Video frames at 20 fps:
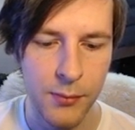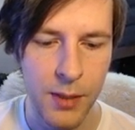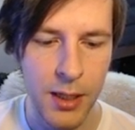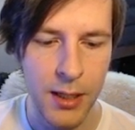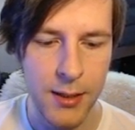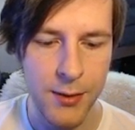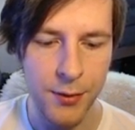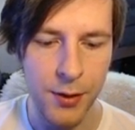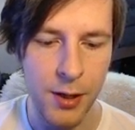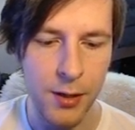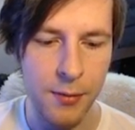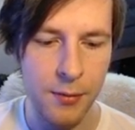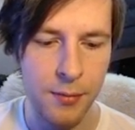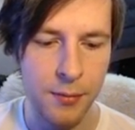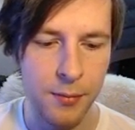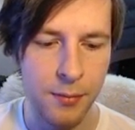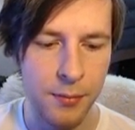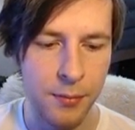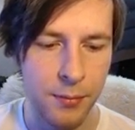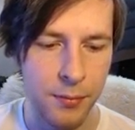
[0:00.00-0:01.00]
That's fine.
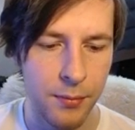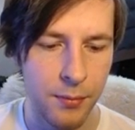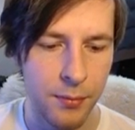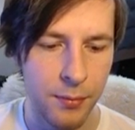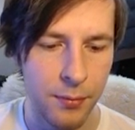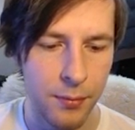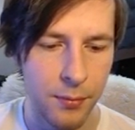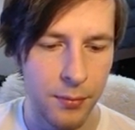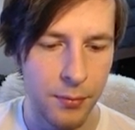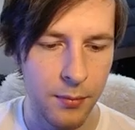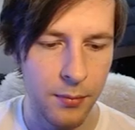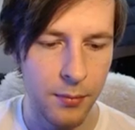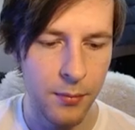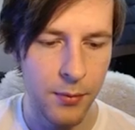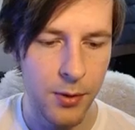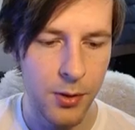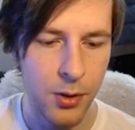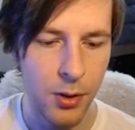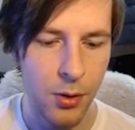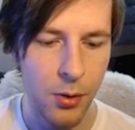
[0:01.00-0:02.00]

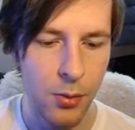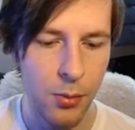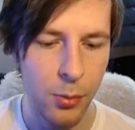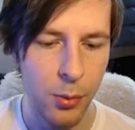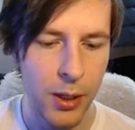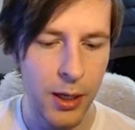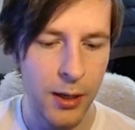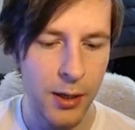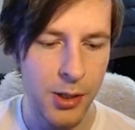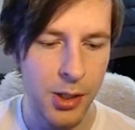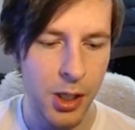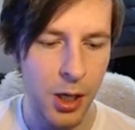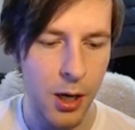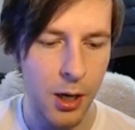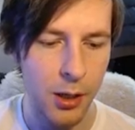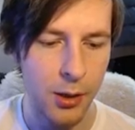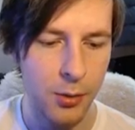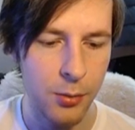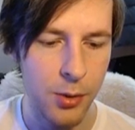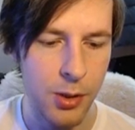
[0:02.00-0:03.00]
So we got a
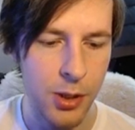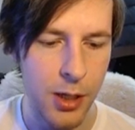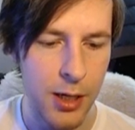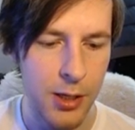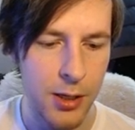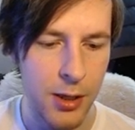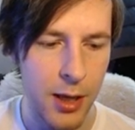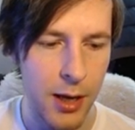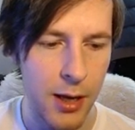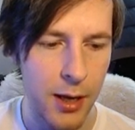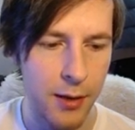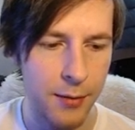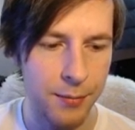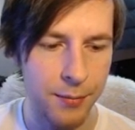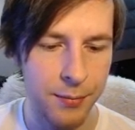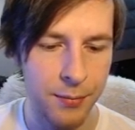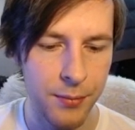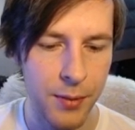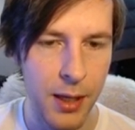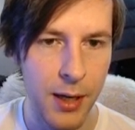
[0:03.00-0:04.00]
shocked. We trashed that.
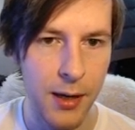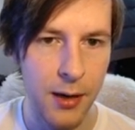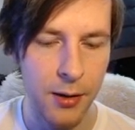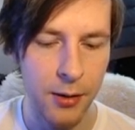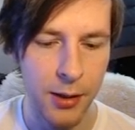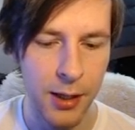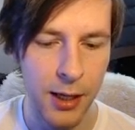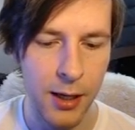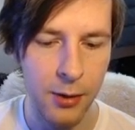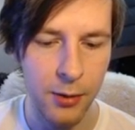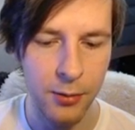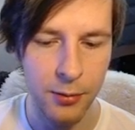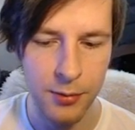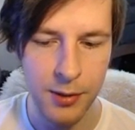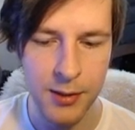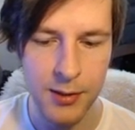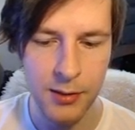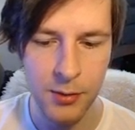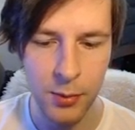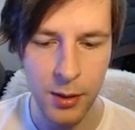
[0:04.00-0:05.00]
Yeah, okay.
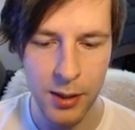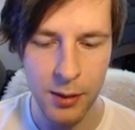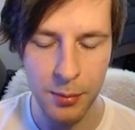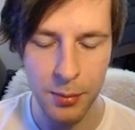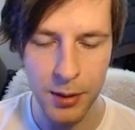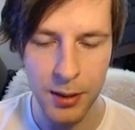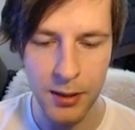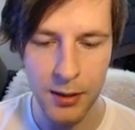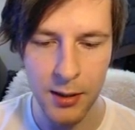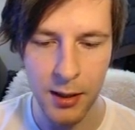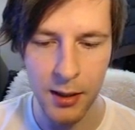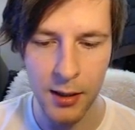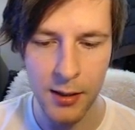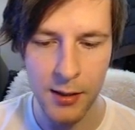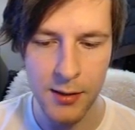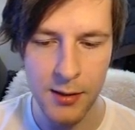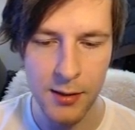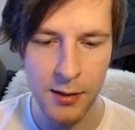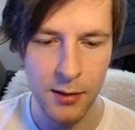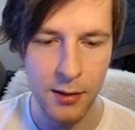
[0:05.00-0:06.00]
This is why you bleed
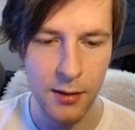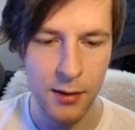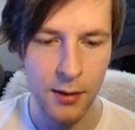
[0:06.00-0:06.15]
cards.